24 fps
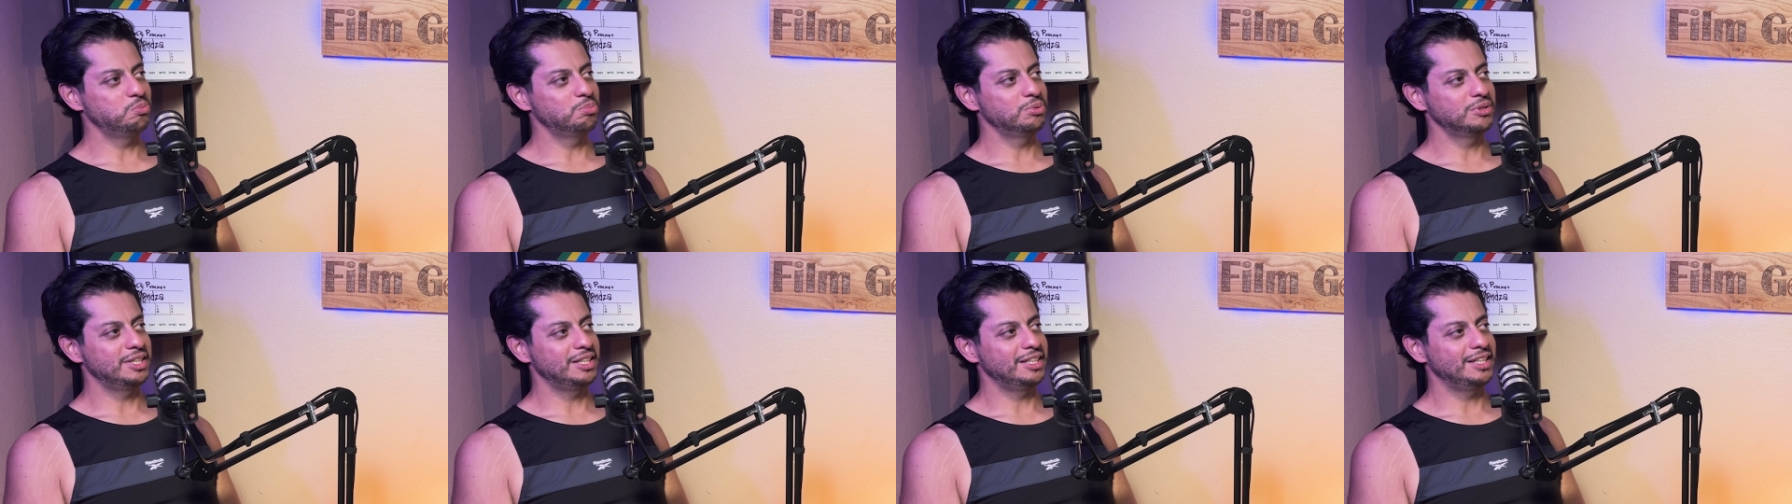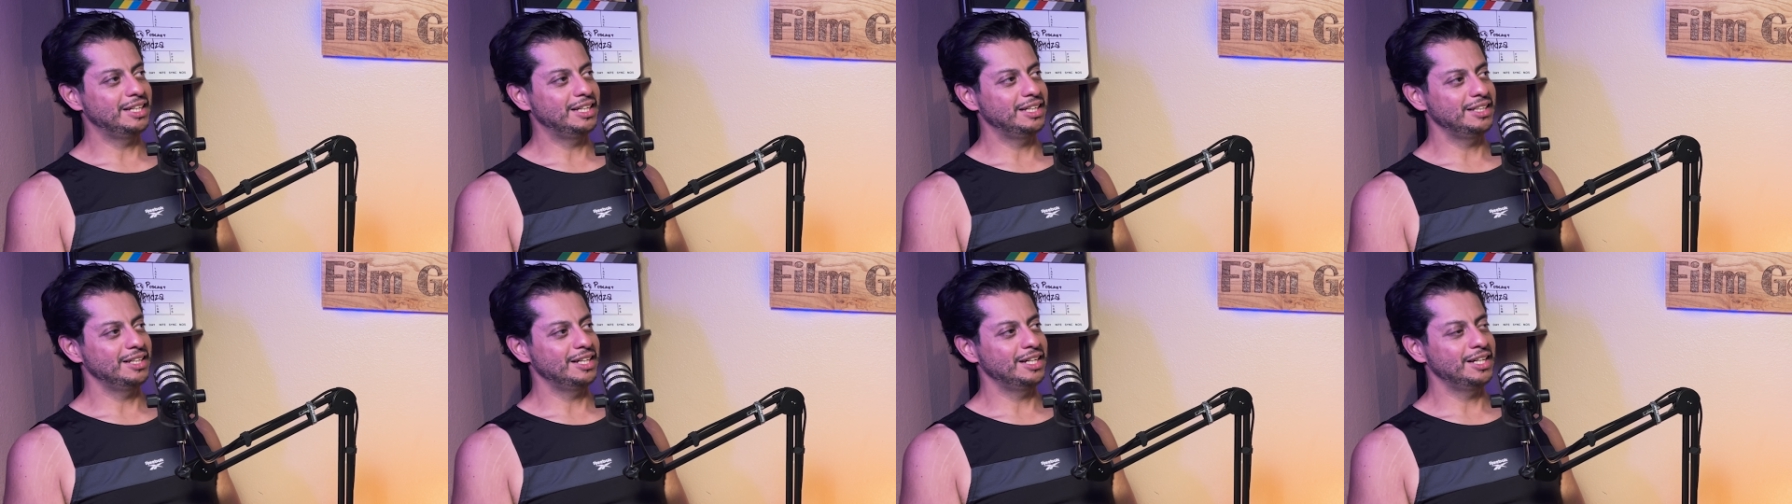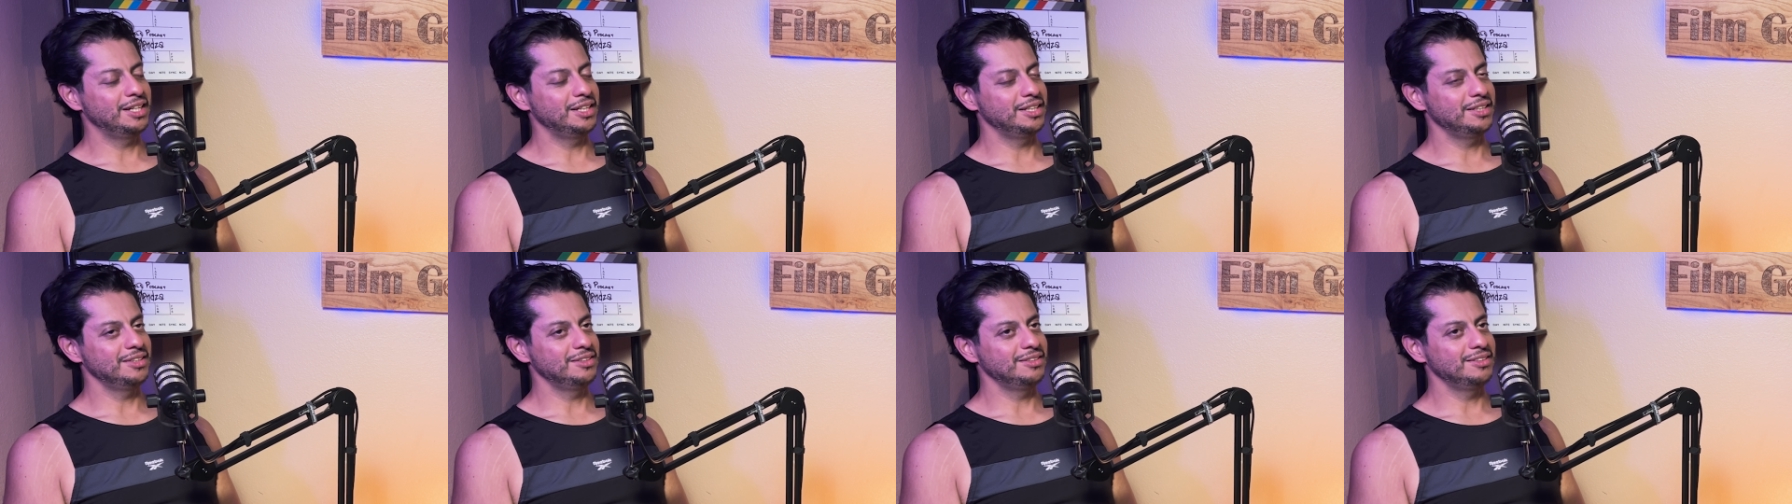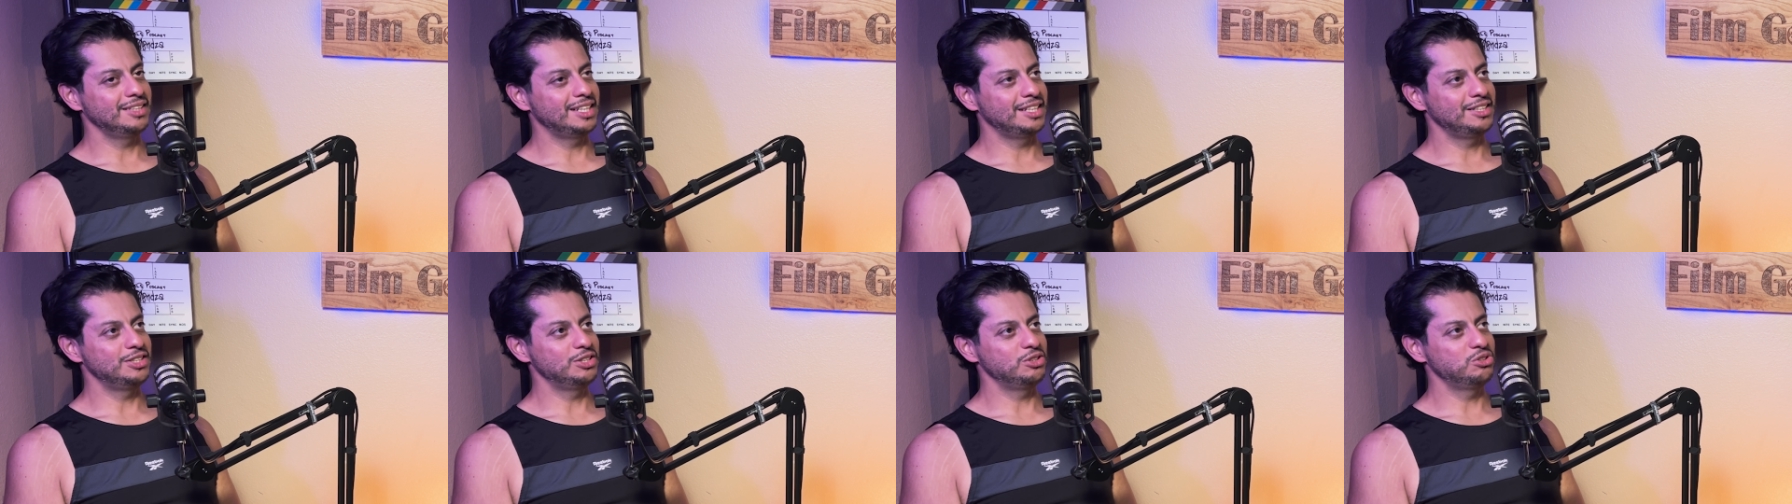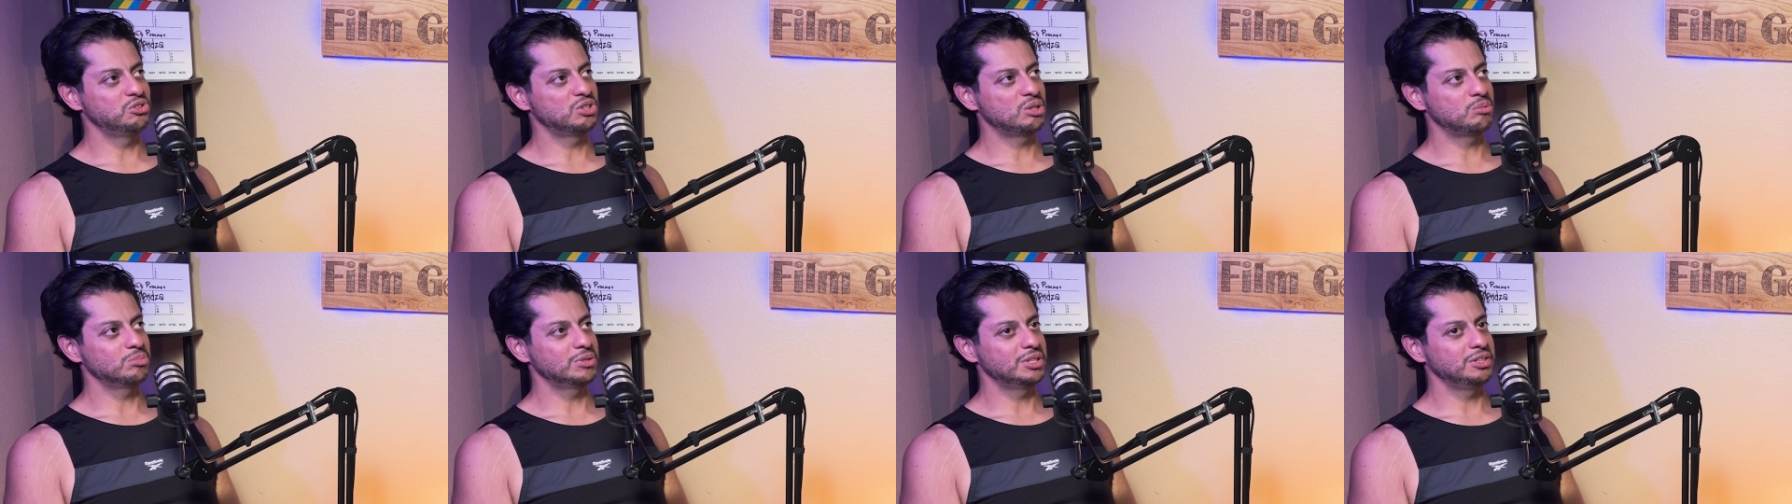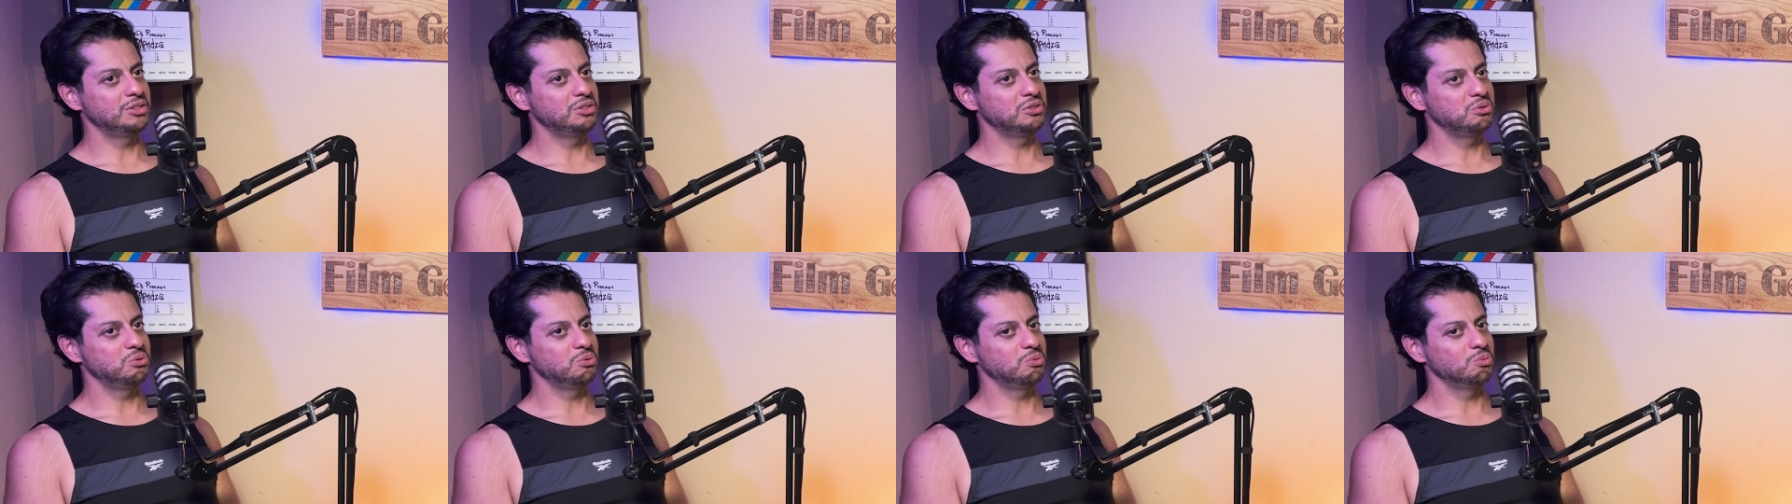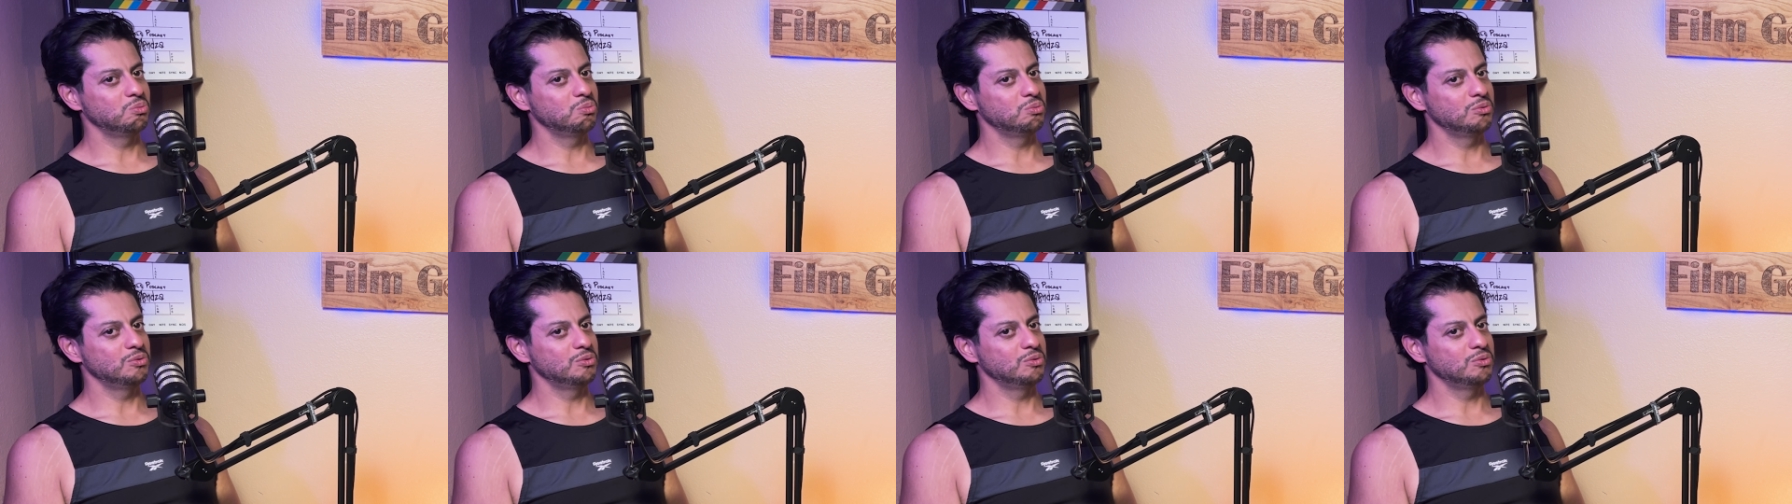but I did something